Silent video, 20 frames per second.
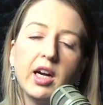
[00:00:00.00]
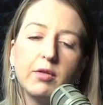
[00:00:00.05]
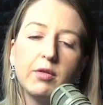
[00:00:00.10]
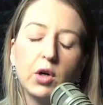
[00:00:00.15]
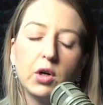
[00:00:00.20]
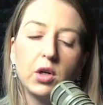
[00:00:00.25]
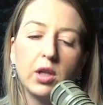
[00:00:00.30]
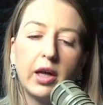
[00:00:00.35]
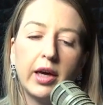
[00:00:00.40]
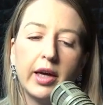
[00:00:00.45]
And I've
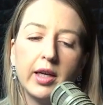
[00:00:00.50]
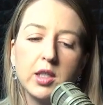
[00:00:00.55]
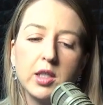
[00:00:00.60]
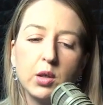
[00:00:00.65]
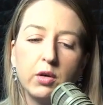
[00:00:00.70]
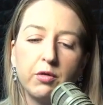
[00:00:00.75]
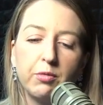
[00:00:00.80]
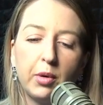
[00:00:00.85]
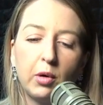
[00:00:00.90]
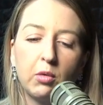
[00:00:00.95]
got clients
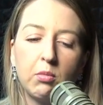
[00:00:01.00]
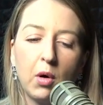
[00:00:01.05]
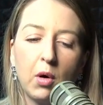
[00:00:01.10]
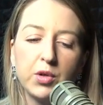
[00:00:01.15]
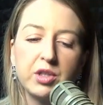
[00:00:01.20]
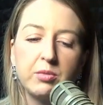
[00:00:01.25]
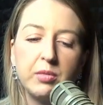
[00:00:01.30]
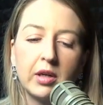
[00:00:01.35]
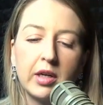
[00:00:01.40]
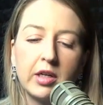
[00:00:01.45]
who have built
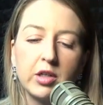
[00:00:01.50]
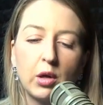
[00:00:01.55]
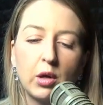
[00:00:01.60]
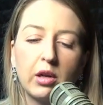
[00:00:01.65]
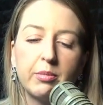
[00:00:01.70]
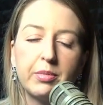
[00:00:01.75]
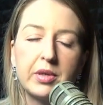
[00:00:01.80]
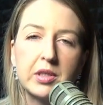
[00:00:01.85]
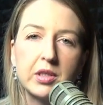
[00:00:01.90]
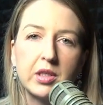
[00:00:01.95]
multi-million
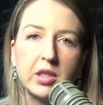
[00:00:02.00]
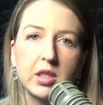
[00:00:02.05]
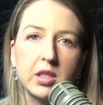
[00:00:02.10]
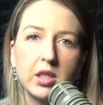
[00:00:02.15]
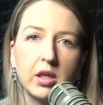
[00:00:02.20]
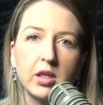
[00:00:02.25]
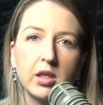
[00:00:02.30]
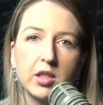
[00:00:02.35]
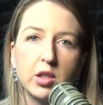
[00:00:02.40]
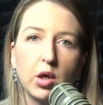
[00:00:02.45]
dollar
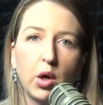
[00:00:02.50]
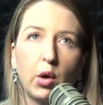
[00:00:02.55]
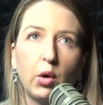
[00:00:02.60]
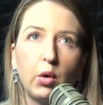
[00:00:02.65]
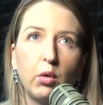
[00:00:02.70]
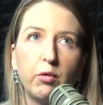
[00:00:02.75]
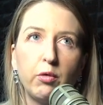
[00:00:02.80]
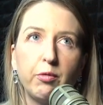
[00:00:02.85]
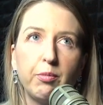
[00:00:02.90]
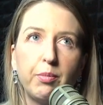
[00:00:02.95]
businesses
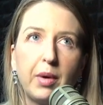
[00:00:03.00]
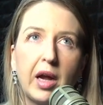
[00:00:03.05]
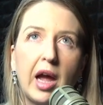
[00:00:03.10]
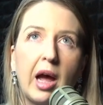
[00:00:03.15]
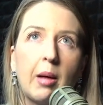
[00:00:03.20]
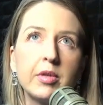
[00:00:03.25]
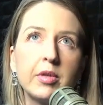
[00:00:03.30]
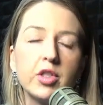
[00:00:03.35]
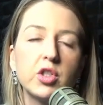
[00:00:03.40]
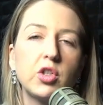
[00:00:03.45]
who've
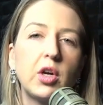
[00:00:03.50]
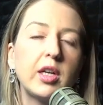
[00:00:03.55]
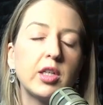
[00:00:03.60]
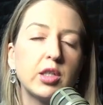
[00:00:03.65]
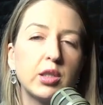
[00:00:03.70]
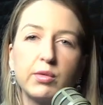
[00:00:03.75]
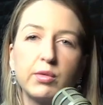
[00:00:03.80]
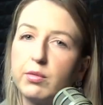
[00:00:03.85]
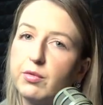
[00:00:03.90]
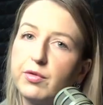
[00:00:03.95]
become
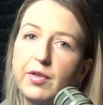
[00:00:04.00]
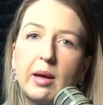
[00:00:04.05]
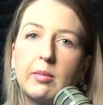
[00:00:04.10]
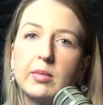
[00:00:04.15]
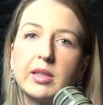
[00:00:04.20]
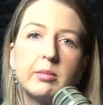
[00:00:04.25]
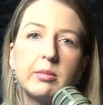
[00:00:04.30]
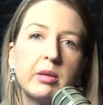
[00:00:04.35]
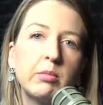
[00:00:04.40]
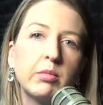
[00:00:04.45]
estranged from
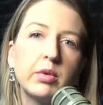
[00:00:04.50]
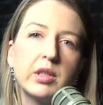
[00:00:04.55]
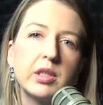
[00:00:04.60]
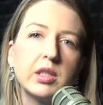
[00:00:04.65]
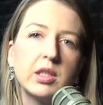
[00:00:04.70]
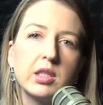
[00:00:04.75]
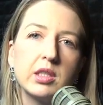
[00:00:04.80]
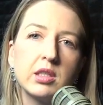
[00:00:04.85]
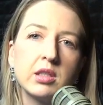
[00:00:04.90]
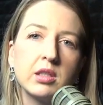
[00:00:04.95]
family
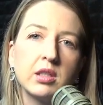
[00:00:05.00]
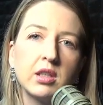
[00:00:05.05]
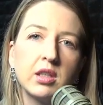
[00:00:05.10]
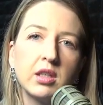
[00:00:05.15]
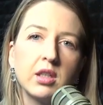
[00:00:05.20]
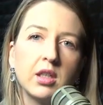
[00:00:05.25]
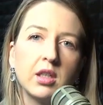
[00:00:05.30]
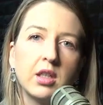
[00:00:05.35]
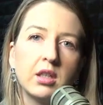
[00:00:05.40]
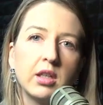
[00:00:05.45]
members
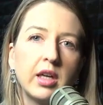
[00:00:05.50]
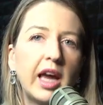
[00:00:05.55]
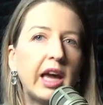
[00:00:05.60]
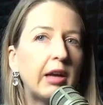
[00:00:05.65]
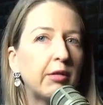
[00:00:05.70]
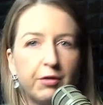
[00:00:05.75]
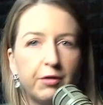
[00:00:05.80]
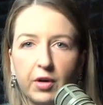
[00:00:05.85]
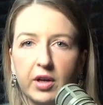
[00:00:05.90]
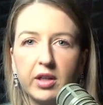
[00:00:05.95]

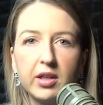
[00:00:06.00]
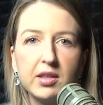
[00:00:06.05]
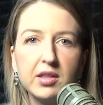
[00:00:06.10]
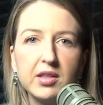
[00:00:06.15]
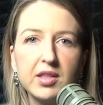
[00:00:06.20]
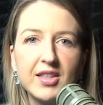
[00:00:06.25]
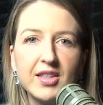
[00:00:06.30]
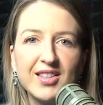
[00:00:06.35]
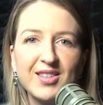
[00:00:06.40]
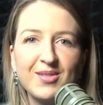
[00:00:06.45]
and
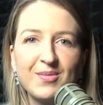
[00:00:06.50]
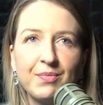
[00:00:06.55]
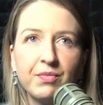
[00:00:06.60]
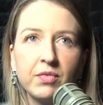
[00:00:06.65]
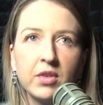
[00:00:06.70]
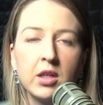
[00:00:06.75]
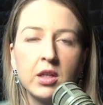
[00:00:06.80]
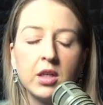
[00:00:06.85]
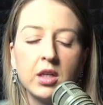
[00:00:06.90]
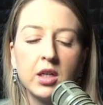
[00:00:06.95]
friends.
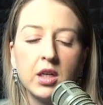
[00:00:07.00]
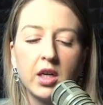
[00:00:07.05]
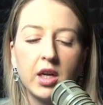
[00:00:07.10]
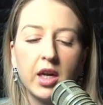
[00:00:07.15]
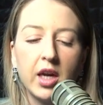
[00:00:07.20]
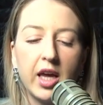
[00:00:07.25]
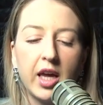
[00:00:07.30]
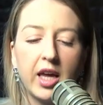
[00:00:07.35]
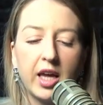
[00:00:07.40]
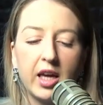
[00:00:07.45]

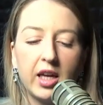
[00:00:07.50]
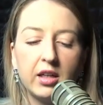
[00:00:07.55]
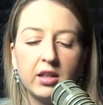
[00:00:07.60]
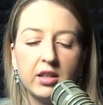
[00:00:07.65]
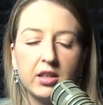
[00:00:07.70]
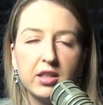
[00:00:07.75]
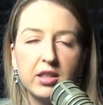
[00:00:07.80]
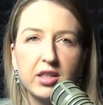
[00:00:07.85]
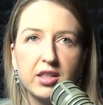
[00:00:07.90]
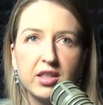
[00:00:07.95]

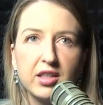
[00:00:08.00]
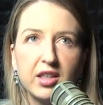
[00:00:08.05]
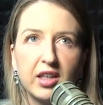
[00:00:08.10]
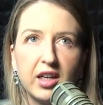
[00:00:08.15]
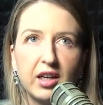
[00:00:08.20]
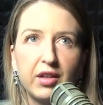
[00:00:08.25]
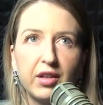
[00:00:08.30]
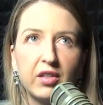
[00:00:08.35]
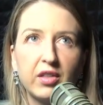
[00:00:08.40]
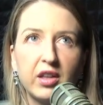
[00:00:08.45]
And
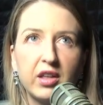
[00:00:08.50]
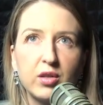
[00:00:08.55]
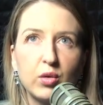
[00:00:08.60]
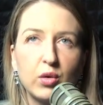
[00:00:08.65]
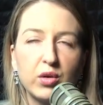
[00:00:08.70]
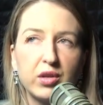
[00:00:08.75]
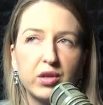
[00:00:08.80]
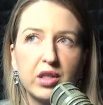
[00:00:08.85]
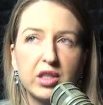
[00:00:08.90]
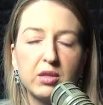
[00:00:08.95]
I think there's
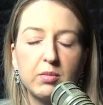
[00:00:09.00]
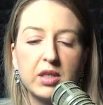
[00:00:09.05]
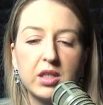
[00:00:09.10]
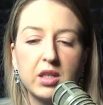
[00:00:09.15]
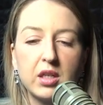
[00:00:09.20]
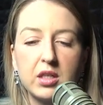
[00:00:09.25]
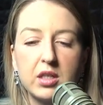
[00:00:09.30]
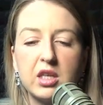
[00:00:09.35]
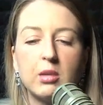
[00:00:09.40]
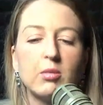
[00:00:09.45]
this
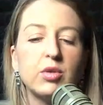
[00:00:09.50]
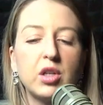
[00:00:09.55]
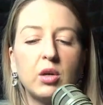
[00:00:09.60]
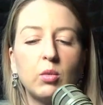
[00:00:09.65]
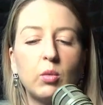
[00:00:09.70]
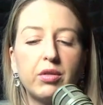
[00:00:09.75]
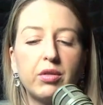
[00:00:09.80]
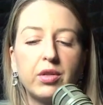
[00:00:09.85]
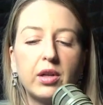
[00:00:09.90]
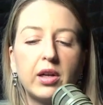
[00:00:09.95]

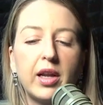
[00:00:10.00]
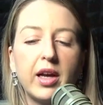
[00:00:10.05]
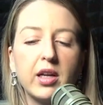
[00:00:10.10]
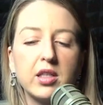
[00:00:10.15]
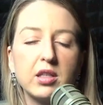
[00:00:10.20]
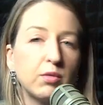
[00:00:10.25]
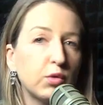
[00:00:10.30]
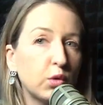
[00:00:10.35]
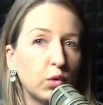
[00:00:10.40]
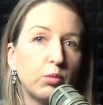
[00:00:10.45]
misconception with the
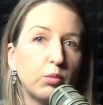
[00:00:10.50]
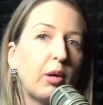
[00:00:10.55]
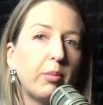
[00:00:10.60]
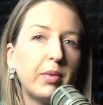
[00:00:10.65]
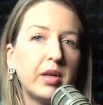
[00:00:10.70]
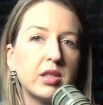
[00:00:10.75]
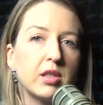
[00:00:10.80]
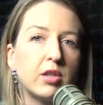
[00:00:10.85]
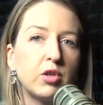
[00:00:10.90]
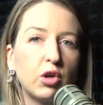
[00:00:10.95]
likes of tall
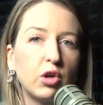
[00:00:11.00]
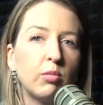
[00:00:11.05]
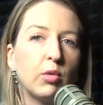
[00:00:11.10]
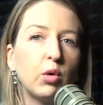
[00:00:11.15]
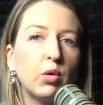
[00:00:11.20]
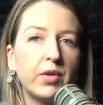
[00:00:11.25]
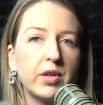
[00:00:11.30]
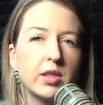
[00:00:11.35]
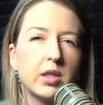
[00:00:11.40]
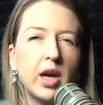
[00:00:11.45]
poppy syndrome
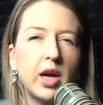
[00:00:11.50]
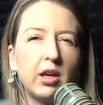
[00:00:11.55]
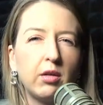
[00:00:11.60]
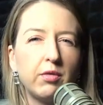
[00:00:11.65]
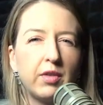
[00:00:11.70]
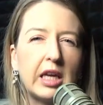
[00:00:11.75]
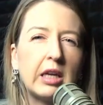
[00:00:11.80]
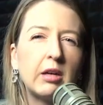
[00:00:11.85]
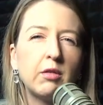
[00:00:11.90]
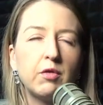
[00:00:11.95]
or this kind
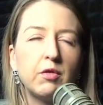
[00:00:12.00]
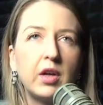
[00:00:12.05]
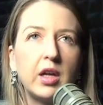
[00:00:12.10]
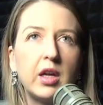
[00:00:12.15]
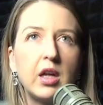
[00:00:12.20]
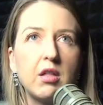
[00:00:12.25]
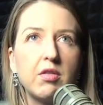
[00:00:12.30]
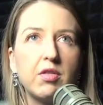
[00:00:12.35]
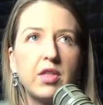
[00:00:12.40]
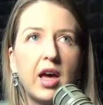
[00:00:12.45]
of
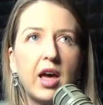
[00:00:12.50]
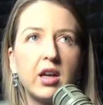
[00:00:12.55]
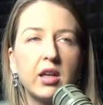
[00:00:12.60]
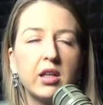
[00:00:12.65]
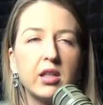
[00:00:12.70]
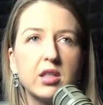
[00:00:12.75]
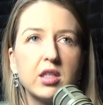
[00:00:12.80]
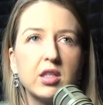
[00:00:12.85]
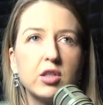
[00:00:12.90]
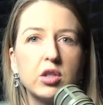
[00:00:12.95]
envy that
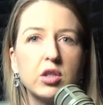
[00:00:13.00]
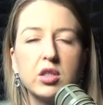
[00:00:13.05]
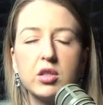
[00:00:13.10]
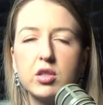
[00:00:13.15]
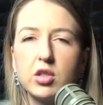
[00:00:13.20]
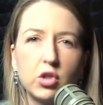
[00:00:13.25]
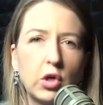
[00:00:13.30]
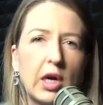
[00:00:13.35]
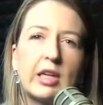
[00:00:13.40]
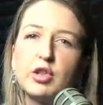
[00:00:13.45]
it's
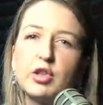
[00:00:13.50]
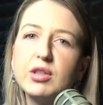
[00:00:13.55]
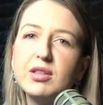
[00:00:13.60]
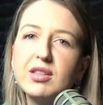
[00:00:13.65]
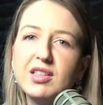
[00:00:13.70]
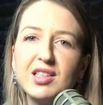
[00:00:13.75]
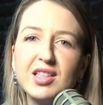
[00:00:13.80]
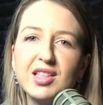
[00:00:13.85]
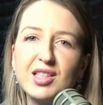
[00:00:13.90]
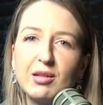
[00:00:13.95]
just
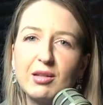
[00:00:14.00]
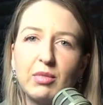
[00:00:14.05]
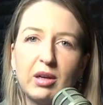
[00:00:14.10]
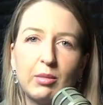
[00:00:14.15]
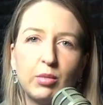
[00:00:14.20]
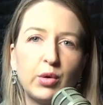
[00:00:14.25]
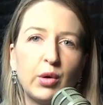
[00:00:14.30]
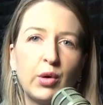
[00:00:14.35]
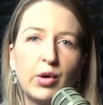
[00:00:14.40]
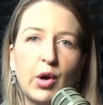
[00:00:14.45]
strangers and
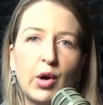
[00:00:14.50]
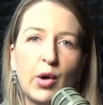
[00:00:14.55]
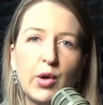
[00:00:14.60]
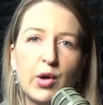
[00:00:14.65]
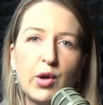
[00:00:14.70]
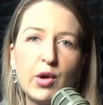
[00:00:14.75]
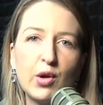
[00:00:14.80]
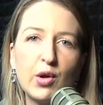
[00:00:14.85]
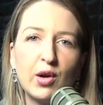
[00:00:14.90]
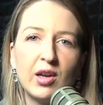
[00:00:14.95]
people don't know
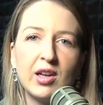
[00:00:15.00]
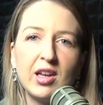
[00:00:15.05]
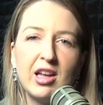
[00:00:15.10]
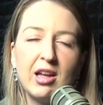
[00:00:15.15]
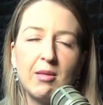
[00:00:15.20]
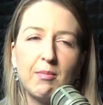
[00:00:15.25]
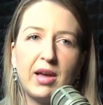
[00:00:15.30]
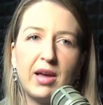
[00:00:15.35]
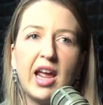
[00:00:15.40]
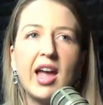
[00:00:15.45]
you.
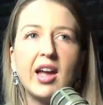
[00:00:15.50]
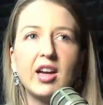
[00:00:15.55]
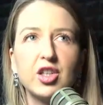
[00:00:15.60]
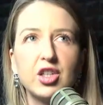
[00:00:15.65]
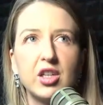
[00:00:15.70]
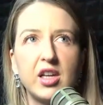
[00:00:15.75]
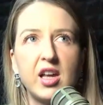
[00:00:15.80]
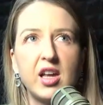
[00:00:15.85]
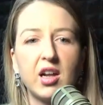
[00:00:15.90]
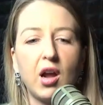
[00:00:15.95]
But
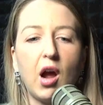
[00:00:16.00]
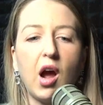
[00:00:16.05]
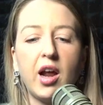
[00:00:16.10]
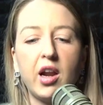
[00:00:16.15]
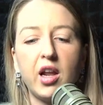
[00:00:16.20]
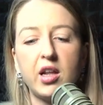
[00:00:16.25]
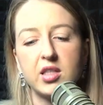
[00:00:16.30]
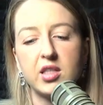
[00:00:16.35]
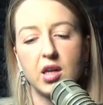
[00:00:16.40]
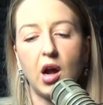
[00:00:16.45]
actually
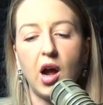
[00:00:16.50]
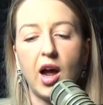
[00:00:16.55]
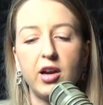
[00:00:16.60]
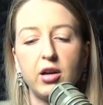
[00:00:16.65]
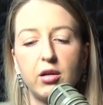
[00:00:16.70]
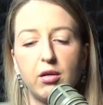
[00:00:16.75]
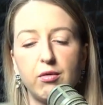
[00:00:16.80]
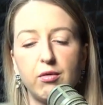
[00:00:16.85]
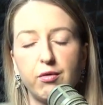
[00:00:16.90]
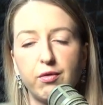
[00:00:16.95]
it's
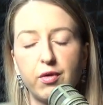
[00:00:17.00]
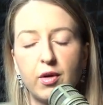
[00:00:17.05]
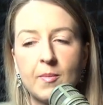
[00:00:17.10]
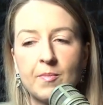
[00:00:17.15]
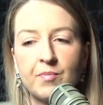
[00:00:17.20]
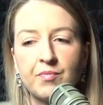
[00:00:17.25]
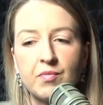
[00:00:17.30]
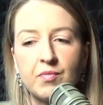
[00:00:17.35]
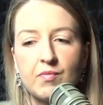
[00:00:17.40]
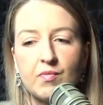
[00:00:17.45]
kind of
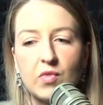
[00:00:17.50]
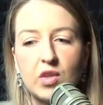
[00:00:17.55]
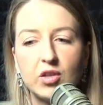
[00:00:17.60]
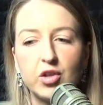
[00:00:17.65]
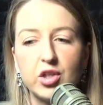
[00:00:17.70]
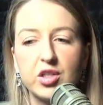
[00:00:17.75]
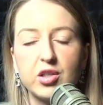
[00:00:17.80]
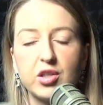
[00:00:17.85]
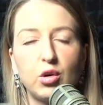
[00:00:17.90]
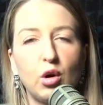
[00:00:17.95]

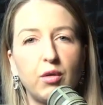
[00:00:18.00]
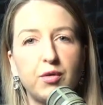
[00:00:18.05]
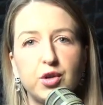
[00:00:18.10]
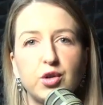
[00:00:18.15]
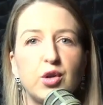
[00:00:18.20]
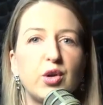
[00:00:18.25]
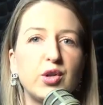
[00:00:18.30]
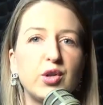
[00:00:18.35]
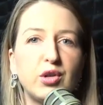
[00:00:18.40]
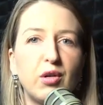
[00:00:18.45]
just an
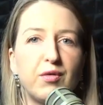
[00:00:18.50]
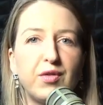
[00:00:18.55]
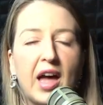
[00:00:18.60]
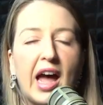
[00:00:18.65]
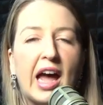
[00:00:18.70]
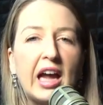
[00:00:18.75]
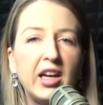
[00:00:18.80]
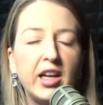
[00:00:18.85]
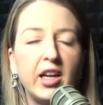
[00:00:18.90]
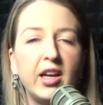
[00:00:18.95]
offshoot of
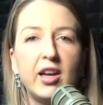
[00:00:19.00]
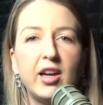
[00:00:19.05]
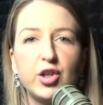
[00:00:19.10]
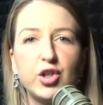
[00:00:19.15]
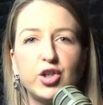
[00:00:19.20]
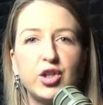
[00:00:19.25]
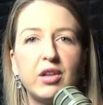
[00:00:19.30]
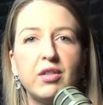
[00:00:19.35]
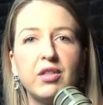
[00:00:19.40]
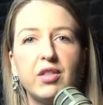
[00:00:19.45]
the
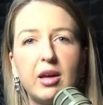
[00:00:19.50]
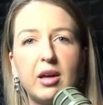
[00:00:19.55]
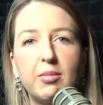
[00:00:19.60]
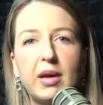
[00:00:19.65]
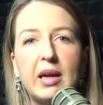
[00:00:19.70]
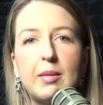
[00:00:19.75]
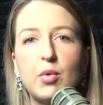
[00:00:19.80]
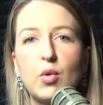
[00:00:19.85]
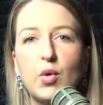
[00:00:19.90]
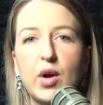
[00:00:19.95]
alienation that
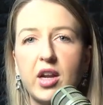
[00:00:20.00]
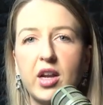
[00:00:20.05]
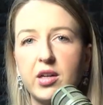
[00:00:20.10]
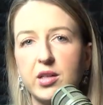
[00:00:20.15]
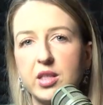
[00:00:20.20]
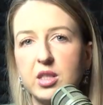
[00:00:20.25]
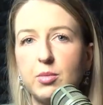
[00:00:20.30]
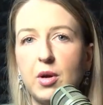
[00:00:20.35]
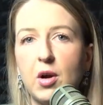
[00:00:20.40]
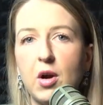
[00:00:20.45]
people can
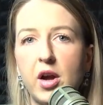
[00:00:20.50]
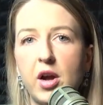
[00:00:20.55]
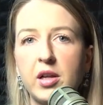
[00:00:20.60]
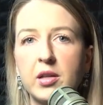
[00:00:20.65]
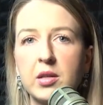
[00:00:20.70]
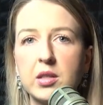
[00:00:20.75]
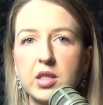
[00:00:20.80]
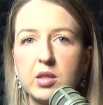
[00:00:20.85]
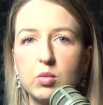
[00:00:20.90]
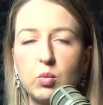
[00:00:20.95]

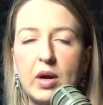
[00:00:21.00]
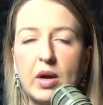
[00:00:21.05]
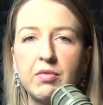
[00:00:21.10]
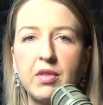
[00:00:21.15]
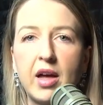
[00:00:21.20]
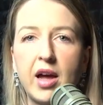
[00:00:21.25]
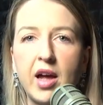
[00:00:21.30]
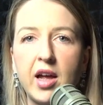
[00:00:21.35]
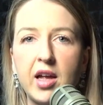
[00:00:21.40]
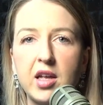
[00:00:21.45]
experience
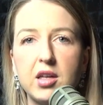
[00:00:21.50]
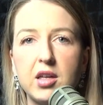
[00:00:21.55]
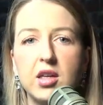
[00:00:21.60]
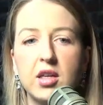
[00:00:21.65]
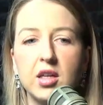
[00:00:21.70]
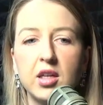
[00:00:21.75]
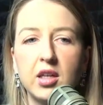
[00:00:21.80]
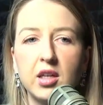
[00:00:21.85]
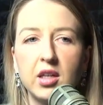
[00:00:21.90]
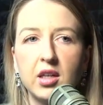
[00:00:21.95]
when
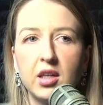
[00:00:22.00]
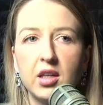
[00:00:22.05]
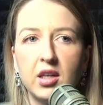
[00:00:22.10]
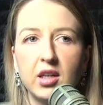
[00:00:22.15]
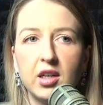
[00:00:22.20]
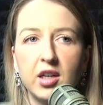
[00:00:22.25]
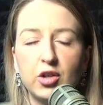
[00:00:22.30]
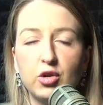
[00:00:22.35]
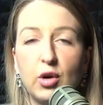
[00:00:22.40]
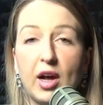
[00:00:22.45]
they
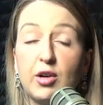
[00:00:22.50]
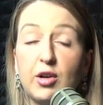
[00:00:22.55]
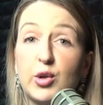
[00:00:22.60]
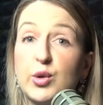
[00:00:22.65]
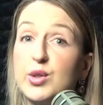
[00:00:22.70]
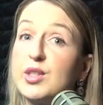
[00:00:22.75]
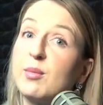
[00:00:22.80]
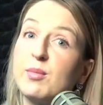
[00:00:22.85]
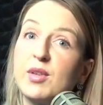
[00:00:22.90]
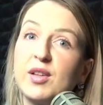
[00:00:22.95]
try to
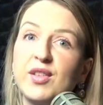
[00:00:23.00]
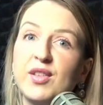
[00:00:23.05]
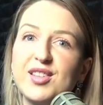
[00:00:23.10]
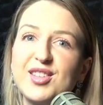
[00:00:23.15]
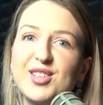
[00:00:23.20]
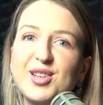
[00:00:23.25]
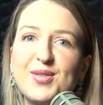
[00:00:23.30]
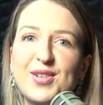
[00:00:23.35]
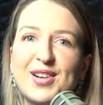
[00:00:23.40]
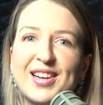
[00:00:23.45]
do something
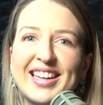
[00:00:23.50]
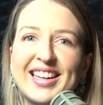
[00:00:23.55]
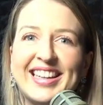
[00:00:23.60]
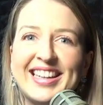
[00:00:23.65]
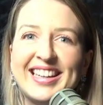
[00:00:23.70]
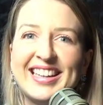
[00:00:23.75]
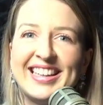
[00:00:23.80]
that's different.